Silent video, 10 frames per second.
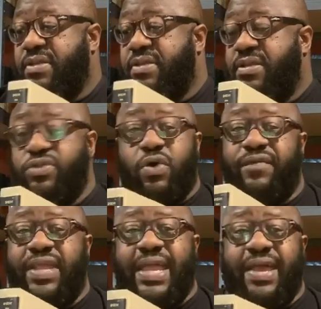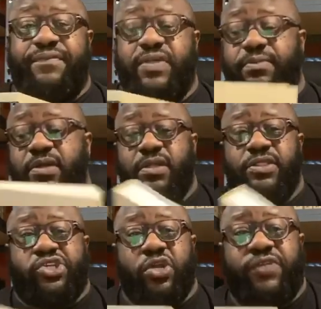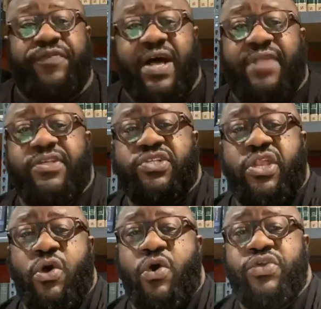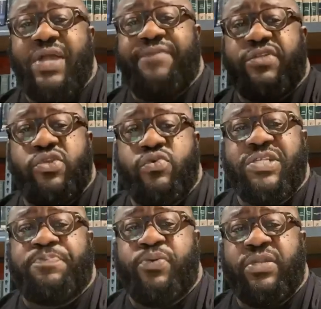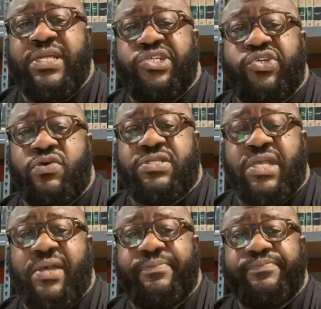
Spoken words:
You already have them. The church fathers. And all you have to do is pull these joints up.